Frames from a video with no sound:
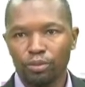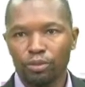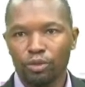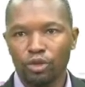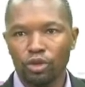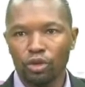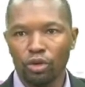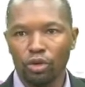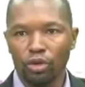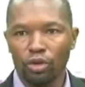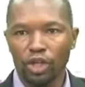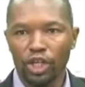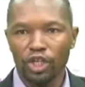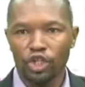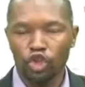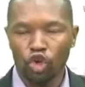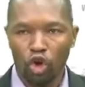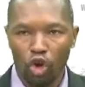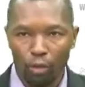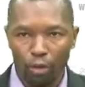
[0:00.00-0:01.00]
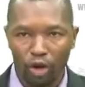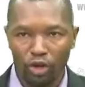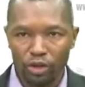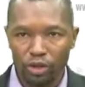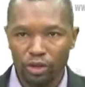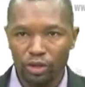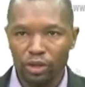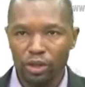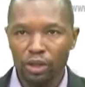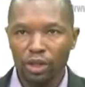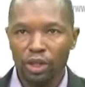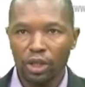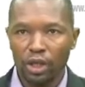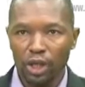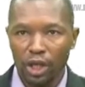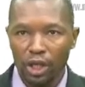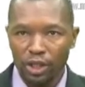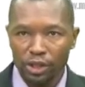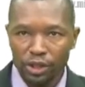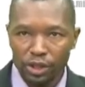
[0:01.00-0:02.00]
So it's common
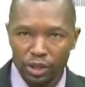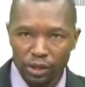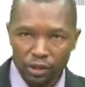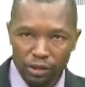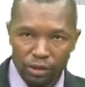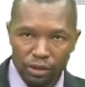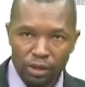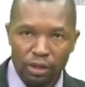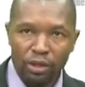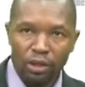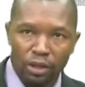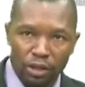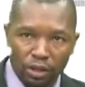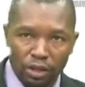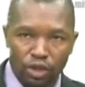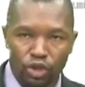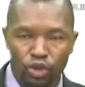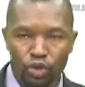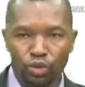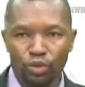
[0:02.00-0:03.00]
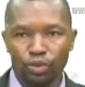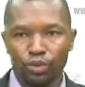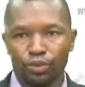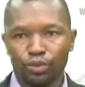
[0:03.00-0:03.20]
in the two.